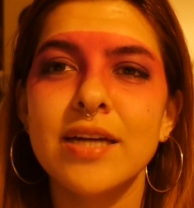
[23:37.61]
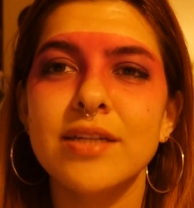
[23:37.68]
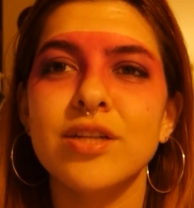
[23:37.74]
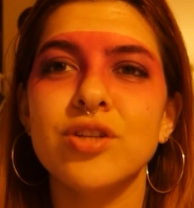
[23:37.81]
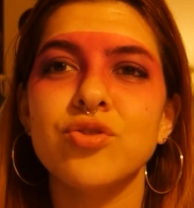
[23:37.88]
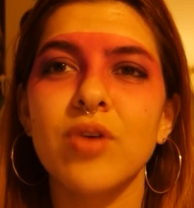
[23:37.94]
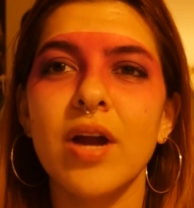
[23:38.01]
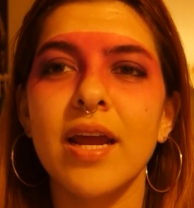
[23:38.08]
to
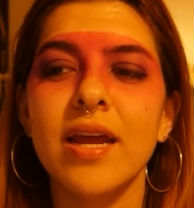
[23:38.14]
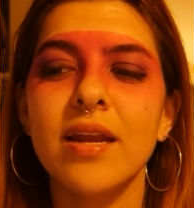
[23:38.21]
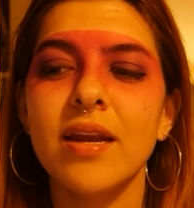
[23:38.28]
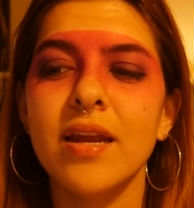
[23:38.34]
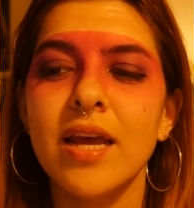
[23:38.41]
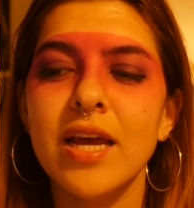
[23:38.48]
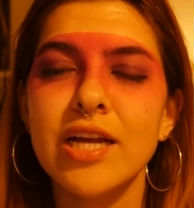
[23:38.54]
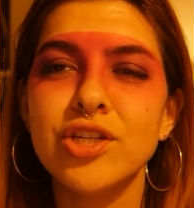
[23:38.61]
try
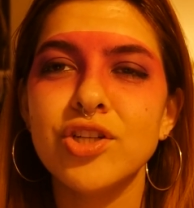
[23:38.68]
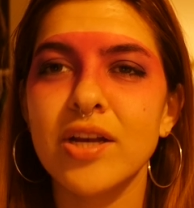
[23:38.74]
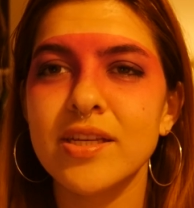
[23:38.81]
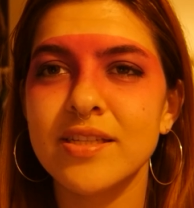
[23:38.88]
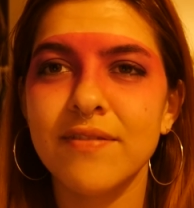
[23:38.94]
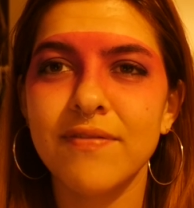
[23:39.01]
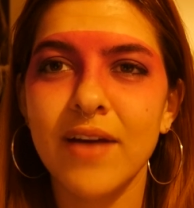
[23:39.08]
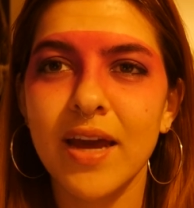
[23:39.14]
and
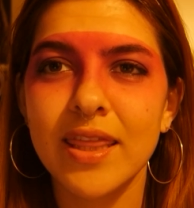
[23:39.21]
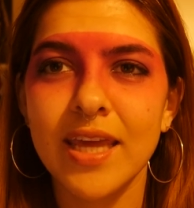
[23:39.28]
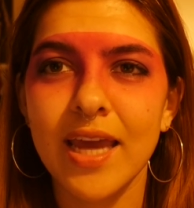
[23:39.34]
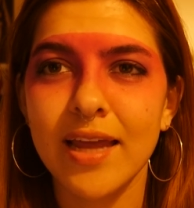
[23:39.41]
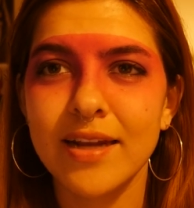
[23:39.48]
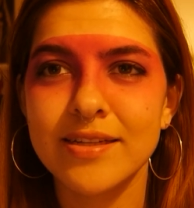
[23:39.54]
justify the